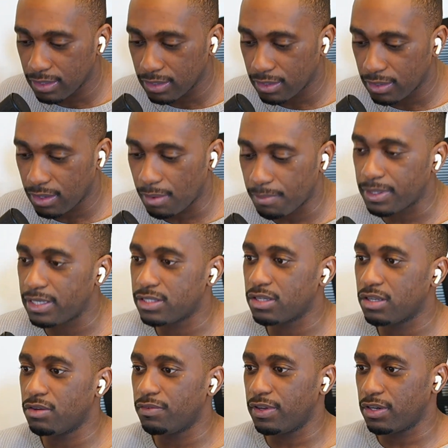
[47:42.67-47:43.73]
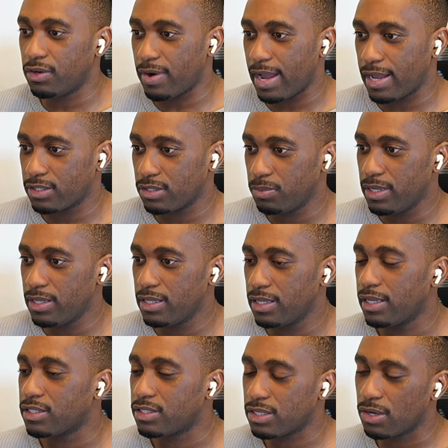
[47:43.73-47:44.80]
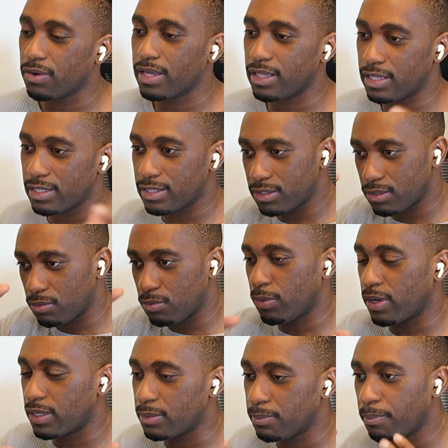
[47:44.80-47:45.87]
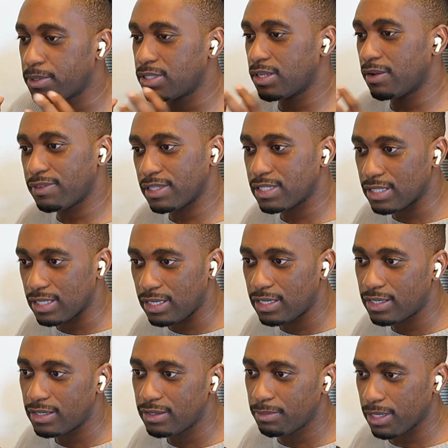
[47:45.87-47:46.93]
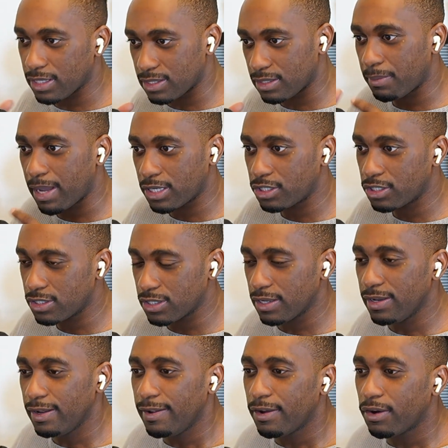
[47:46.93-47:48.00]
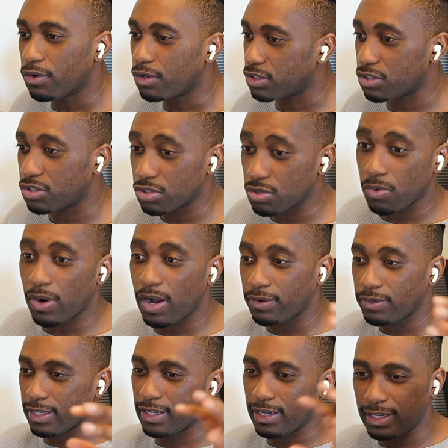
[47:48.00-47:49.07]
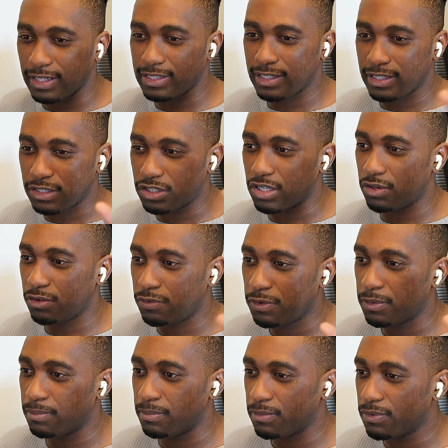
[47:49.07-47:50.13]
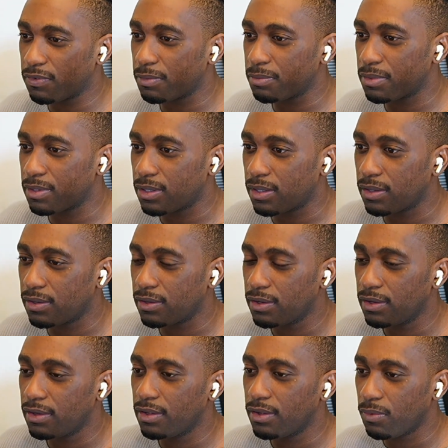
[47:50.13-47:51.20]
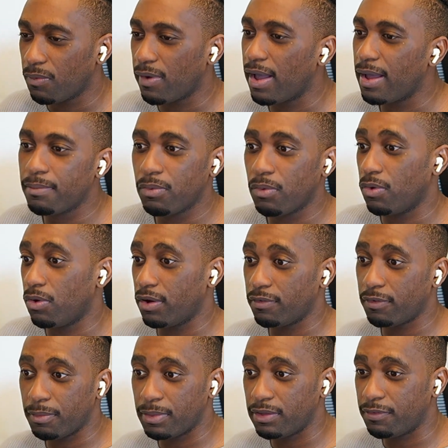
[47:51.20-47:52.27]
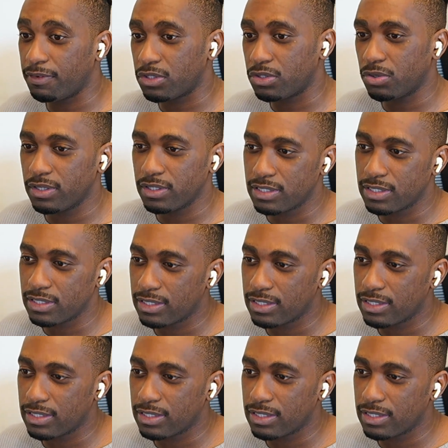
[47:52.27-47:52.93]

companies that you've interacted with, and you say, okay, we're going to stuff this in here because it matches? Or did you go out and collect it in general from the web or from a different source?